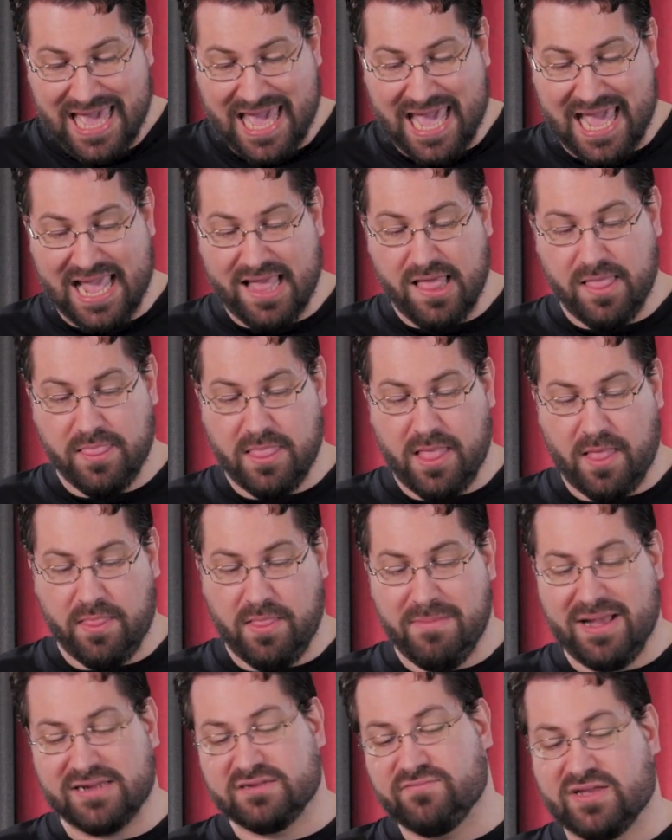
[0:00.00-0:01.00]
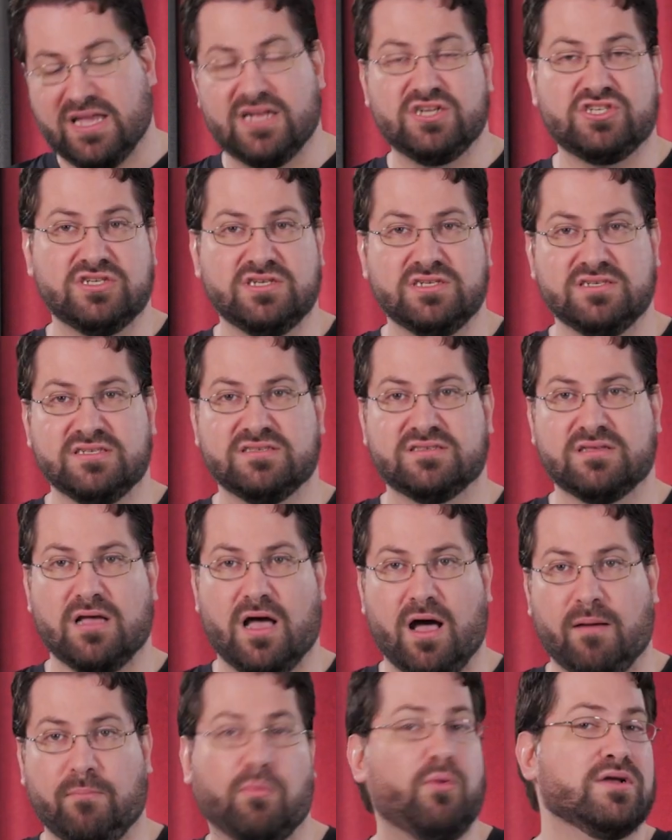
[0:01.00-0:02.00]
And the magnification is
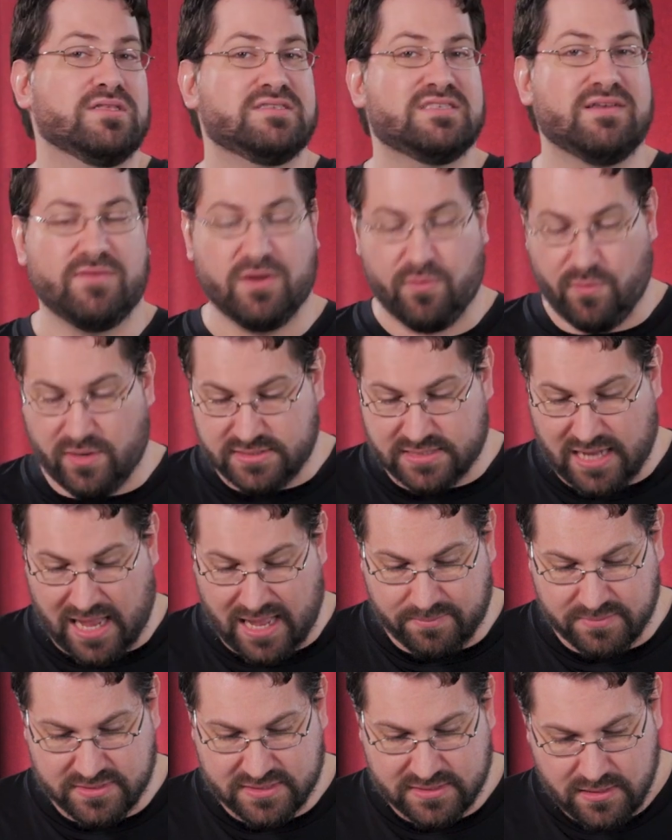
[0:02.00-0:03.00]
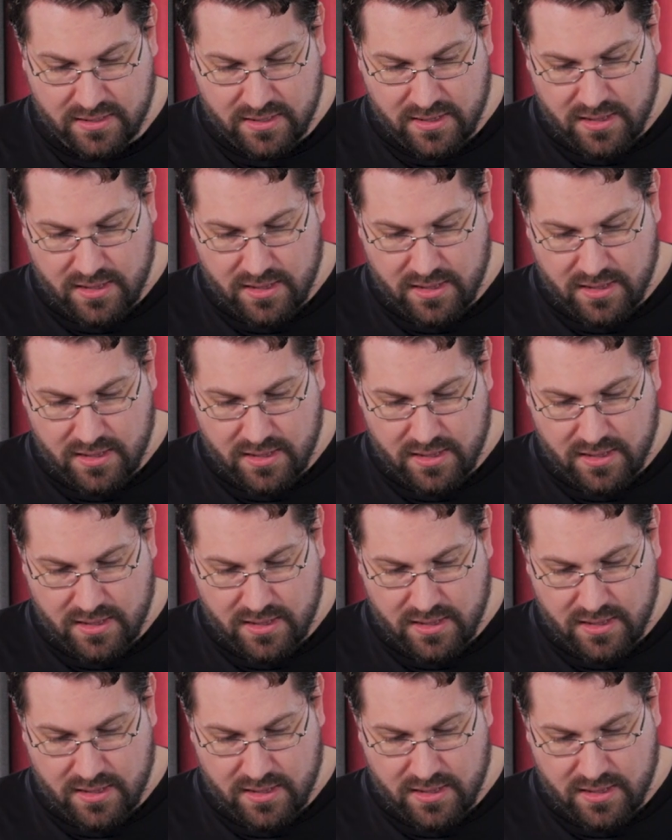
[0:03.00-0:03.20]
0.71 times.